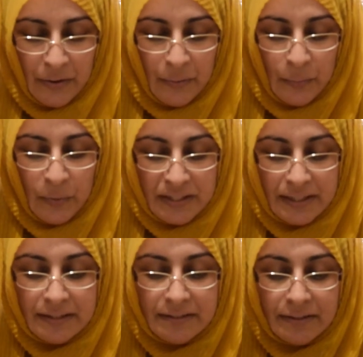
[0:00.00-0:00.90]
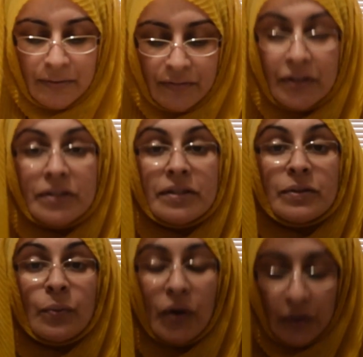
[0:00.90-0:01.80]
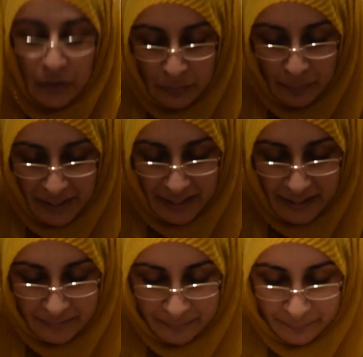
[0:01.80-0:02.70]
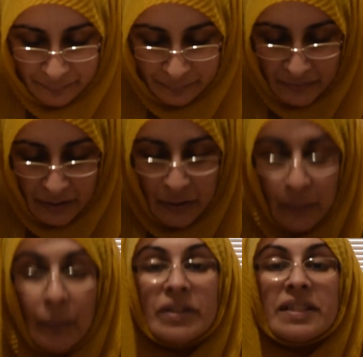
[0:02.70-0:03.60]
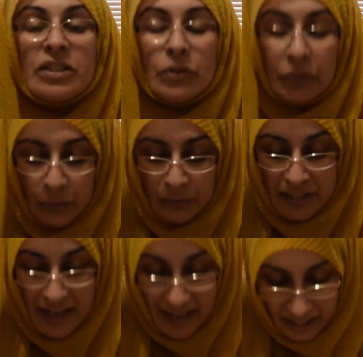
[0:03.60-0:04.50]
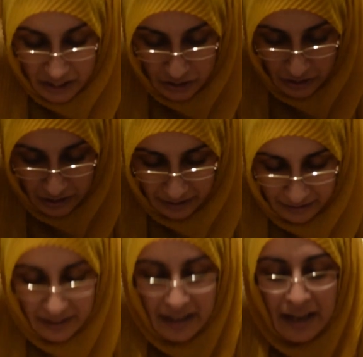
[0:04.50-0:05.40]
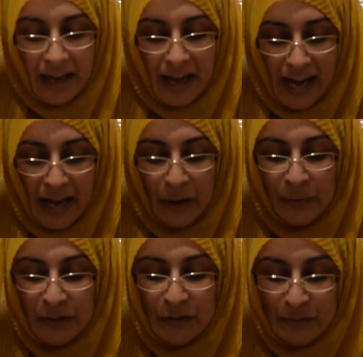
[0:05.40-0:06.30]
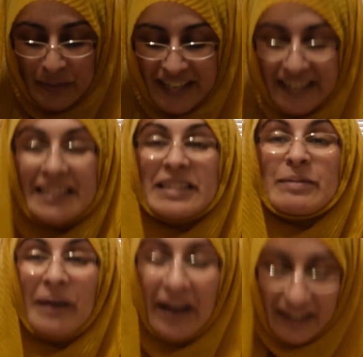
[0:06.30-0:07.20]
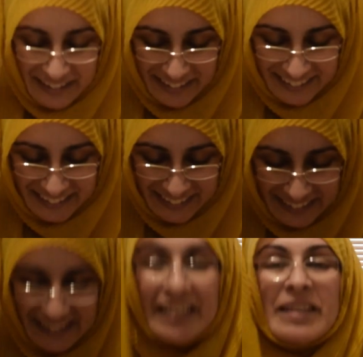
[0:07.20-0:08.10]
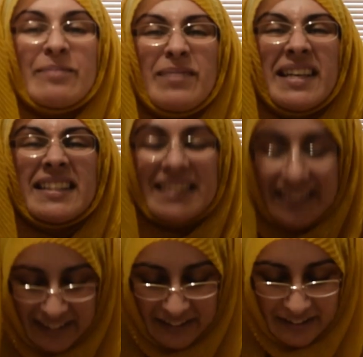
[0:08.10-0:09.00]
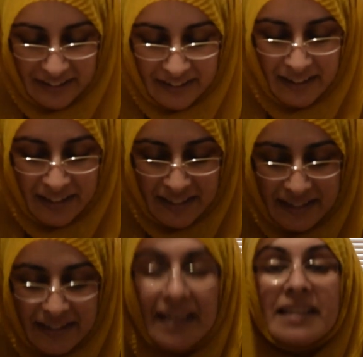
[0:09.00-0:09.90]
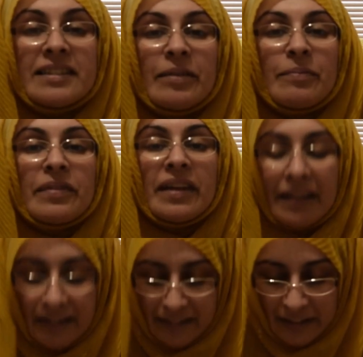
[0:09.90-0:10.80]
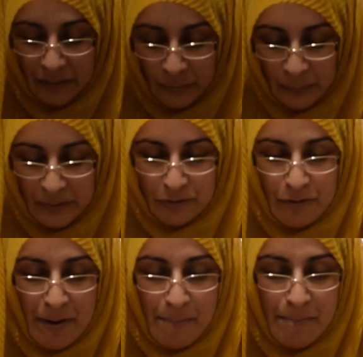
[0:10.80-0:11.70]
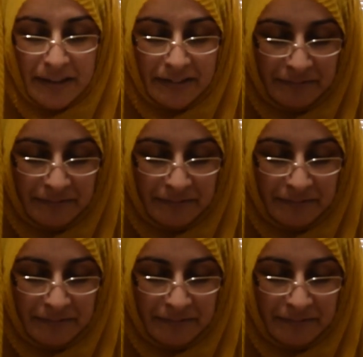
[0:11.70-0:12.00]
what is versus what could be, what is your call to action, how will you make it sparkle, be a star, say something they'll always remember.